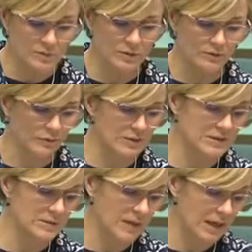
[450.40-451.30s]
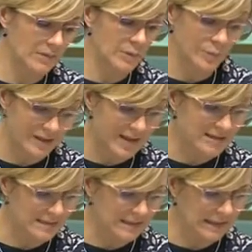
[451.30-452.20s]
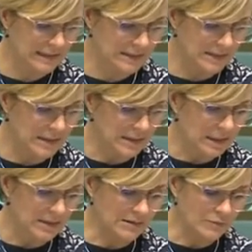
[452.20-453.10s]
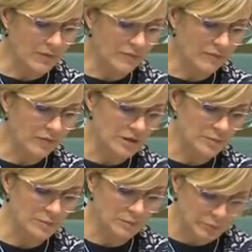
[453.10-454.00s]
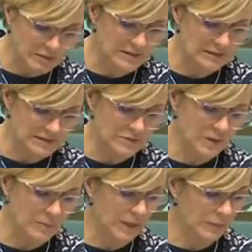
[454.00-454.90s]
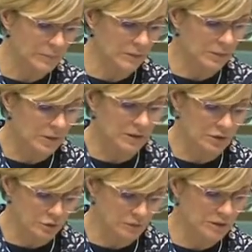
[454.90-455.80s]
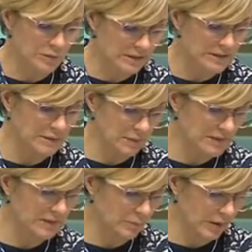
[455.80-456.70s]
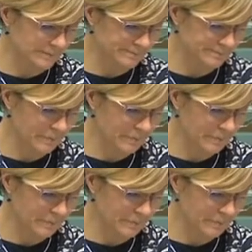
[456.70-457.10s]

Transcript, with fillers: on the voice to Parliament without delay, and that the referendum be put to the Australian people during 2021.